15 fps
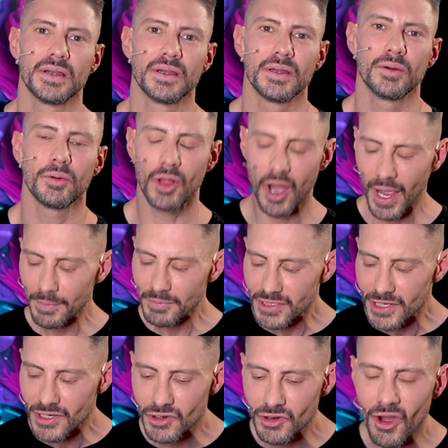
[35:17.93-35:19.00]
Well, I'm
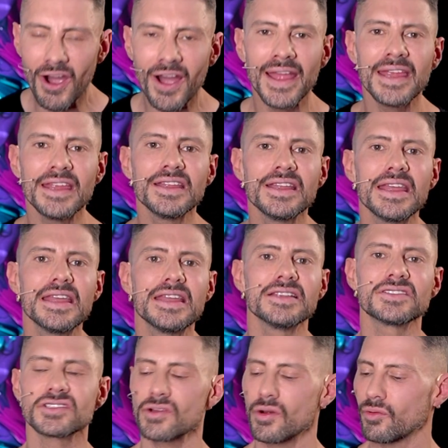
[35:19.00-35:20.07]
denying
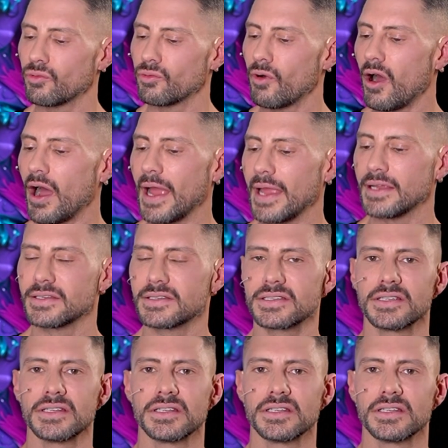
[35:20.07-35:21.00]
its right